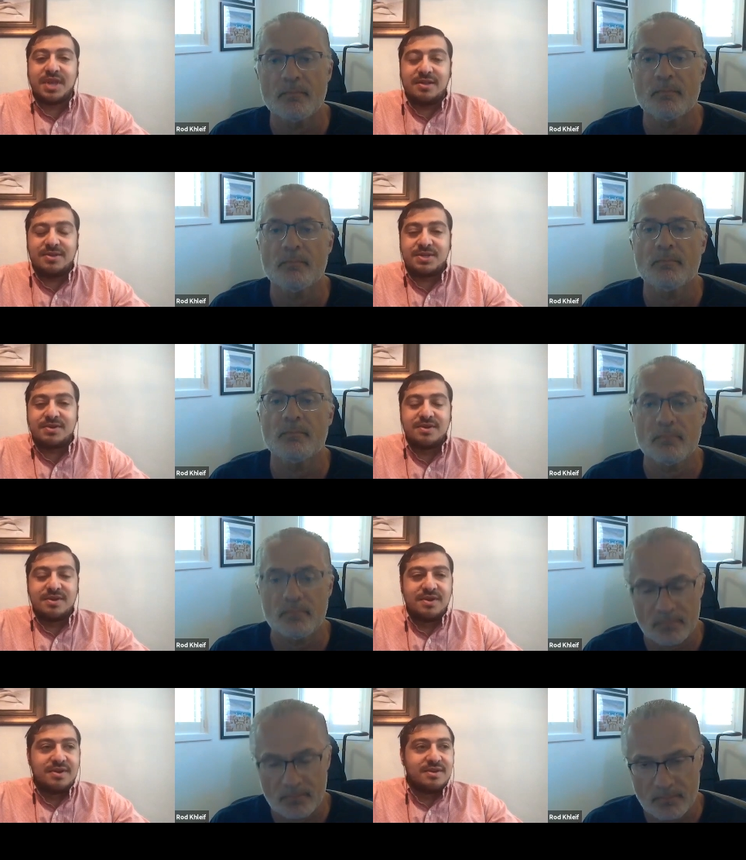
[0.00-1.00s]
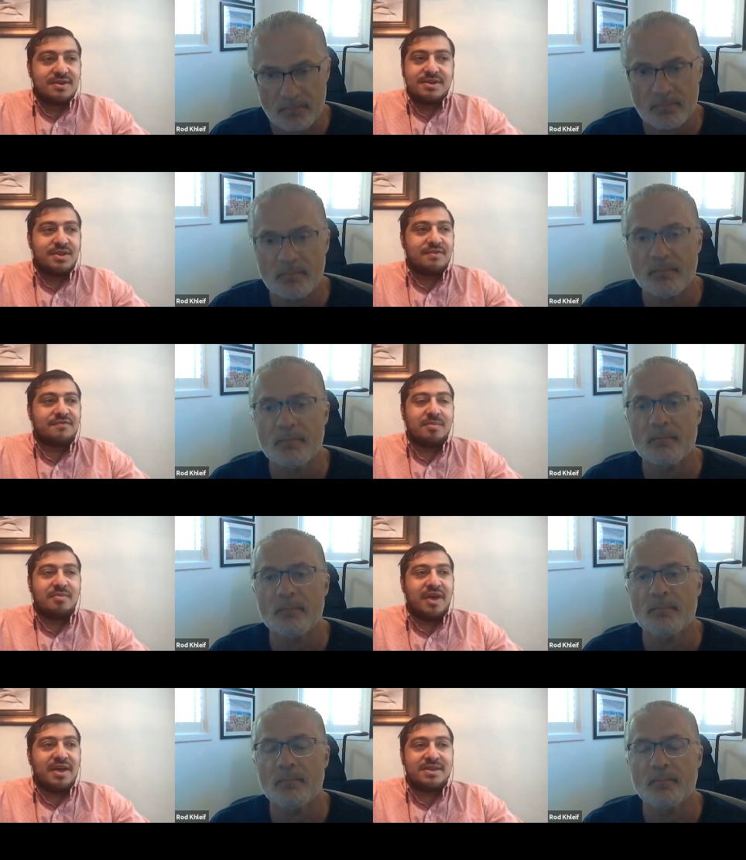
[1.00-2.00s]
Speaker 1: So, you know, from
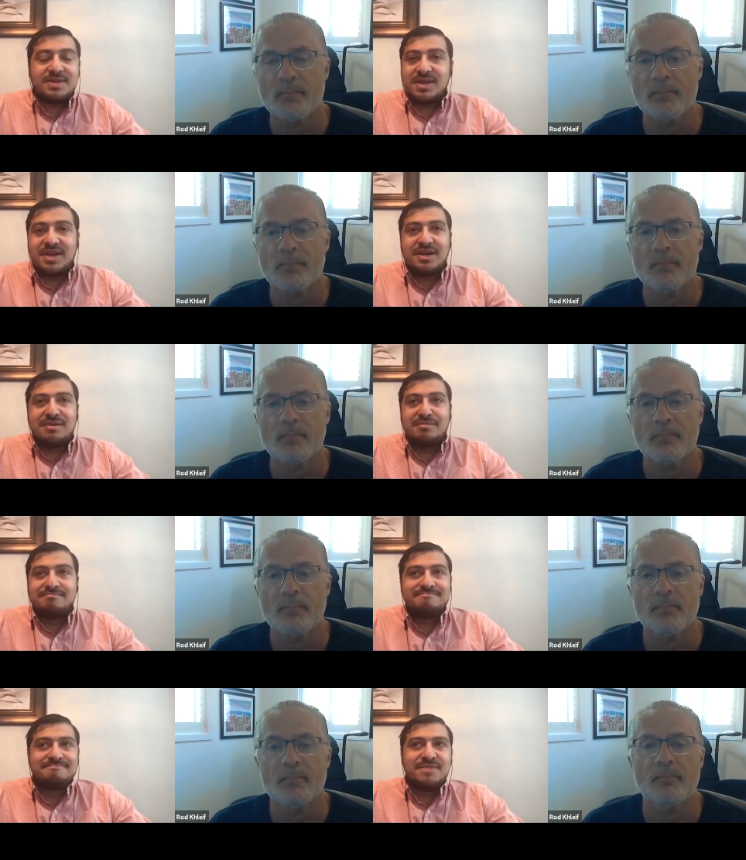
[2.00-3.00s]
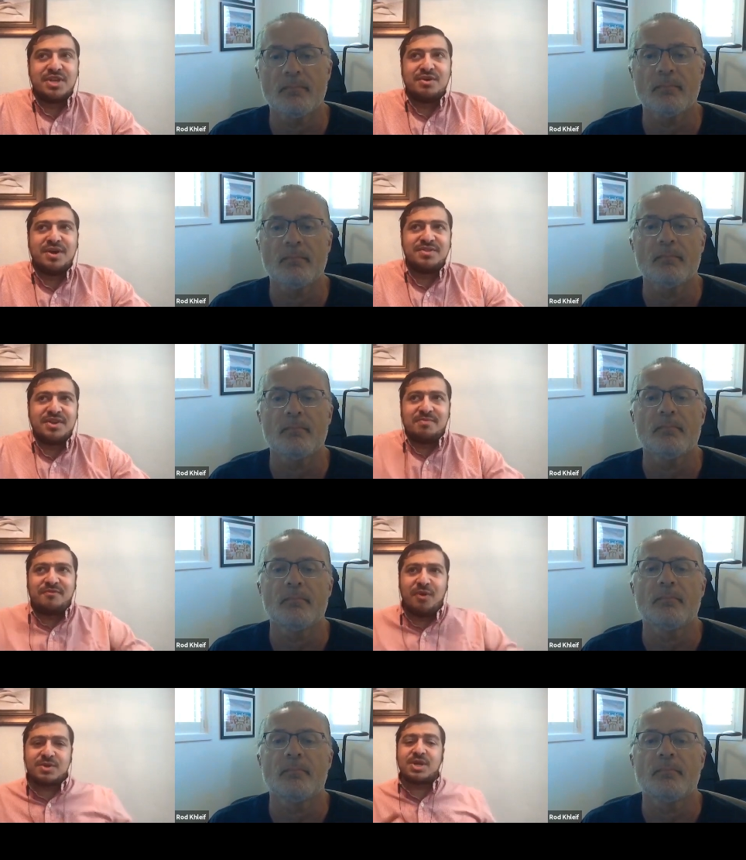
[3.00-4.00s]
that, um, you know, ended up
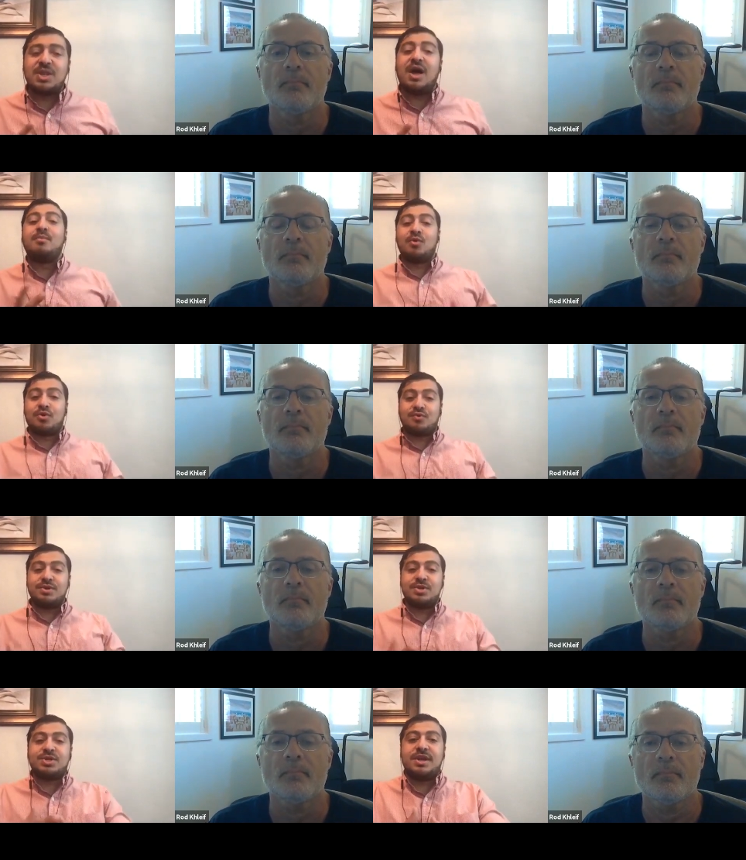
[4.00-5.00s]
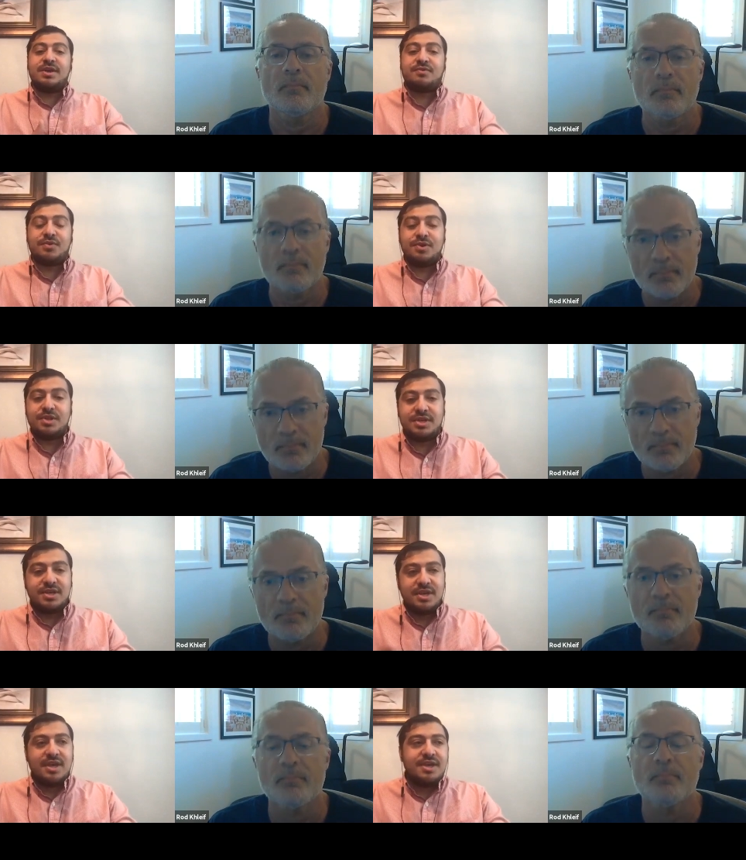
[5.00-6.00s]
focusing a lot more on real estate, and really,
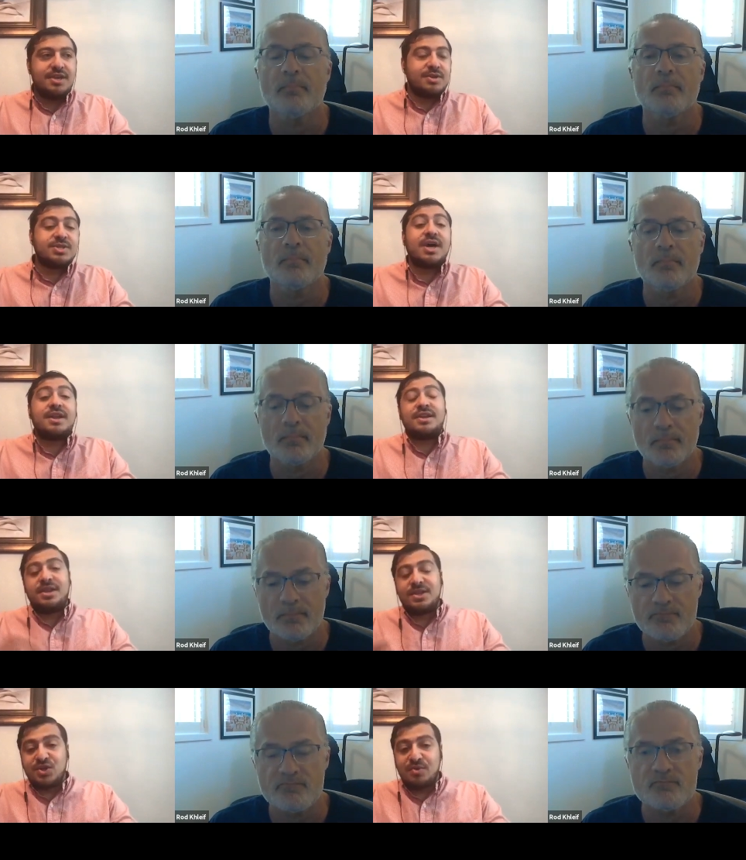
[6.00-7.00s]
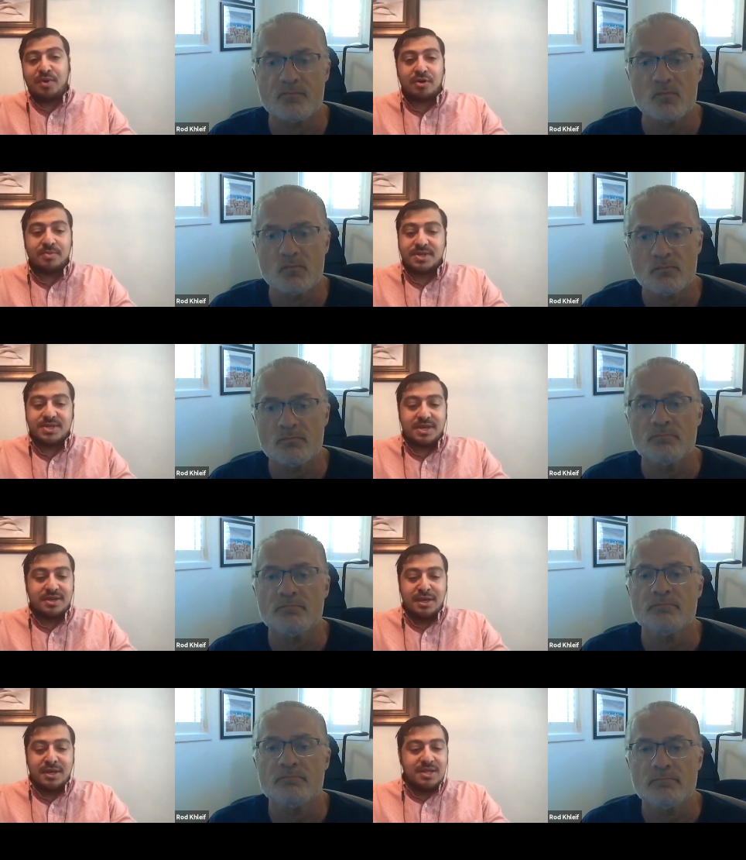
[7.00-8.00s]
you know, decided to get into apartments. And
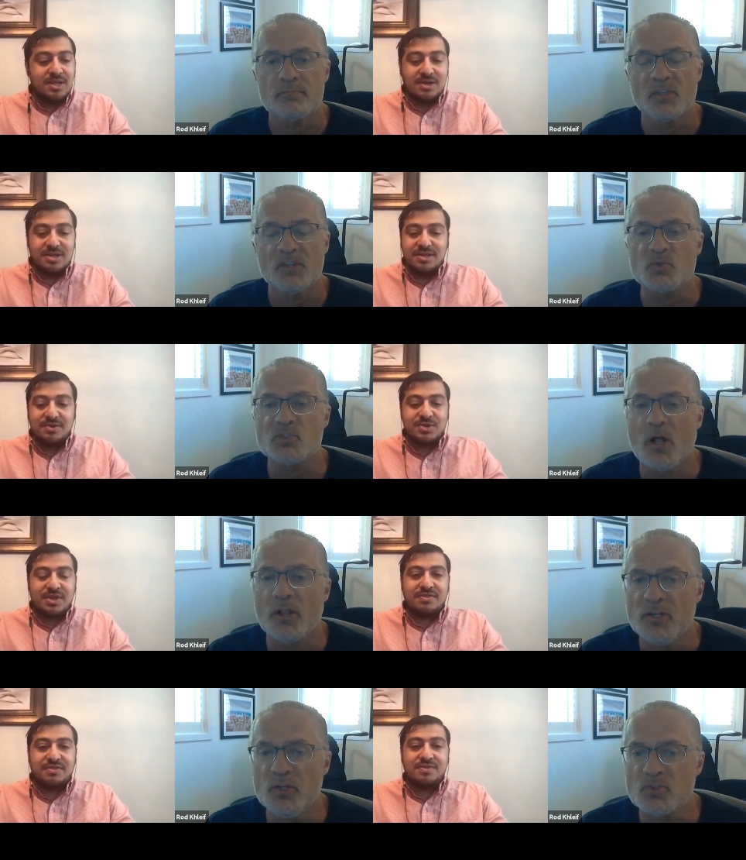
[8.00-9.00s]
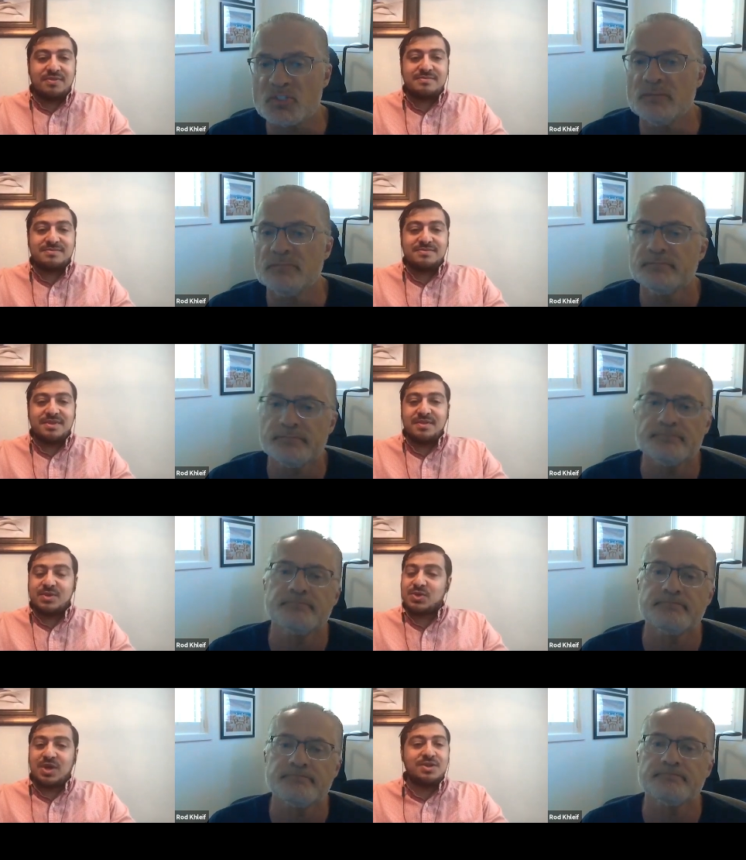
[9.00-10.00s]
luckily, this is all a, in Houston. This was
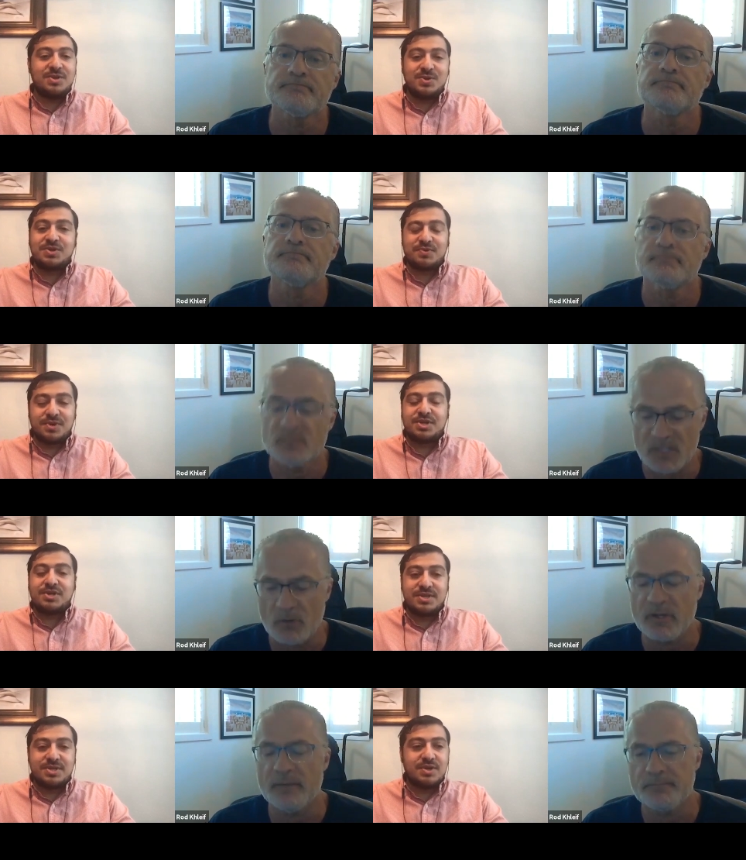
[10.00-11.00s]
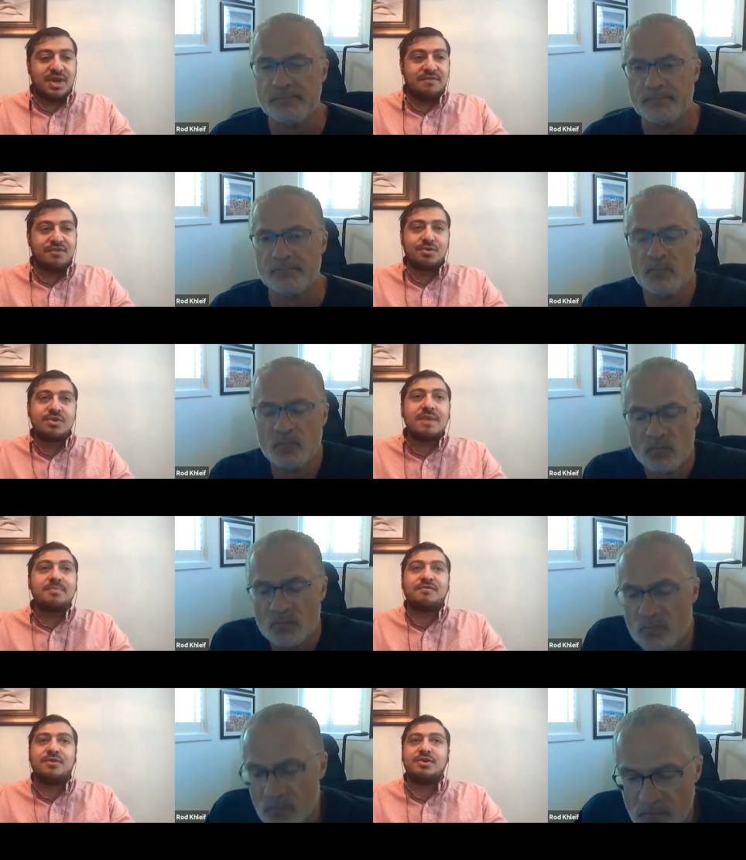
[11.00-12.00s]
all in Houston originally, okay. so kind of grew that
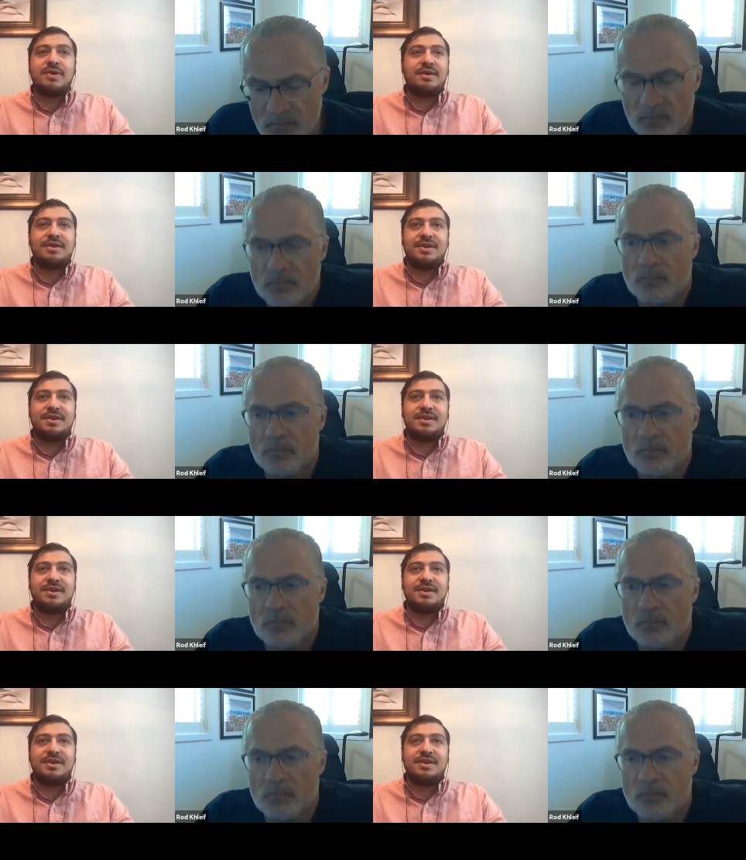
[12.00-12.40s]
portfolio out, and then,